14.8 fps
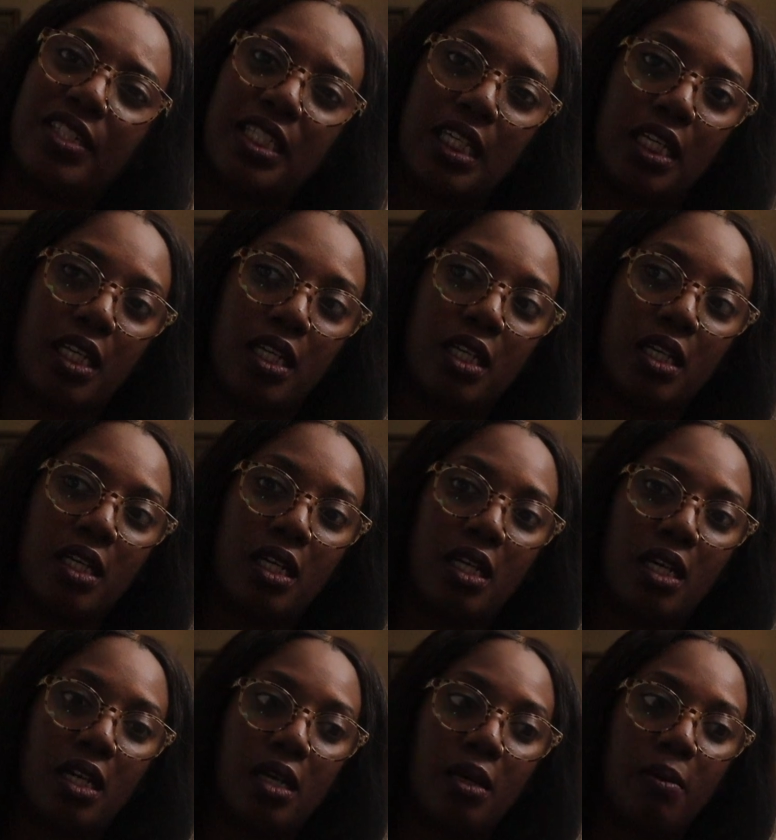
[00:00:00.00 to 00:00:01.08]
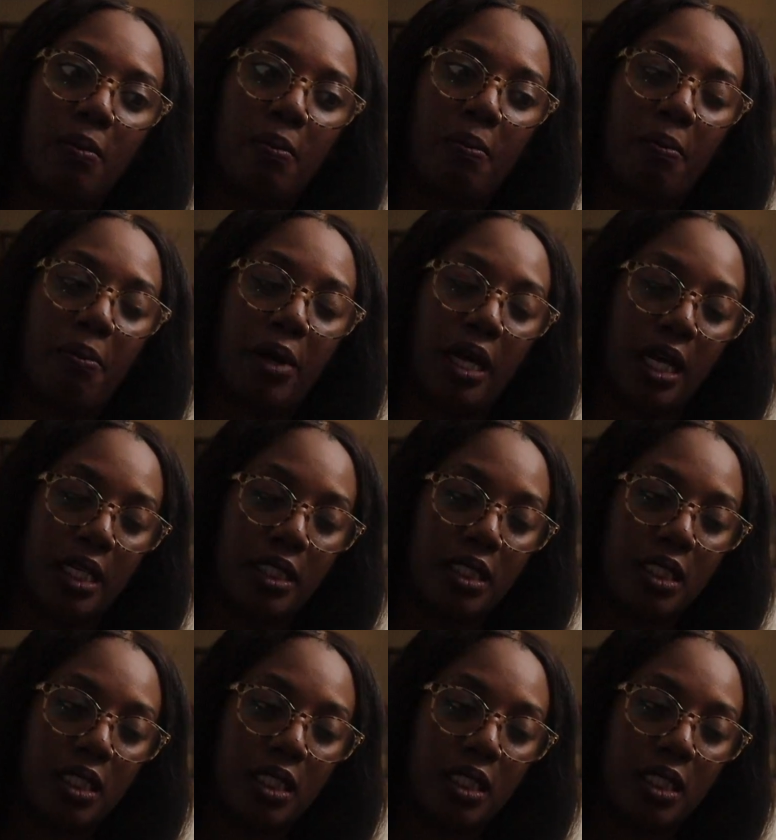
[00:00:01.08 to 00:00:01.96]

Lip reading: seen, but